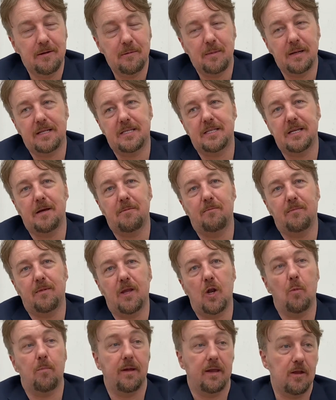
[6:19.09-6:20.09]
but
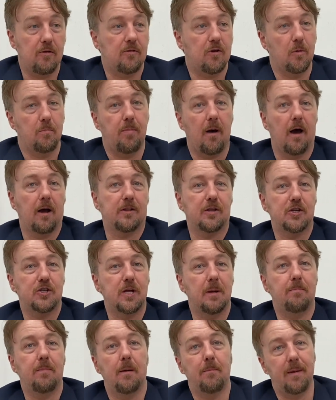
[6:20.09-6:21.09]
you know, but you could park the
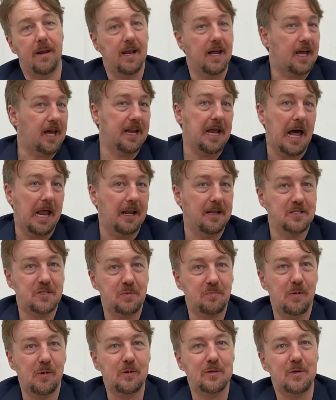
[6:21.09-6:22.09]
ship up in the canal, I
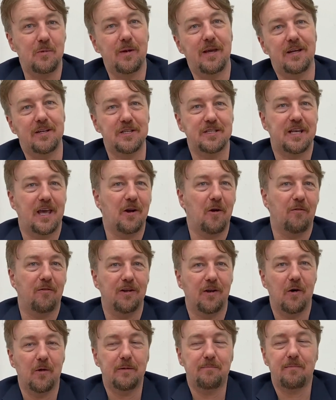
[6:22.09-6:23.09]
suppose, and we could just get off
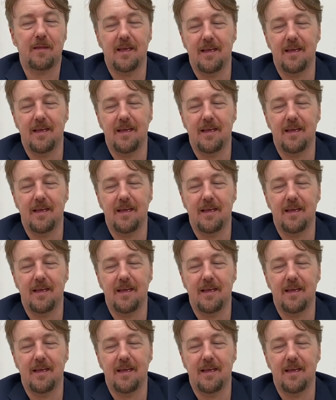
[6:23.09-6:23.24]
and on.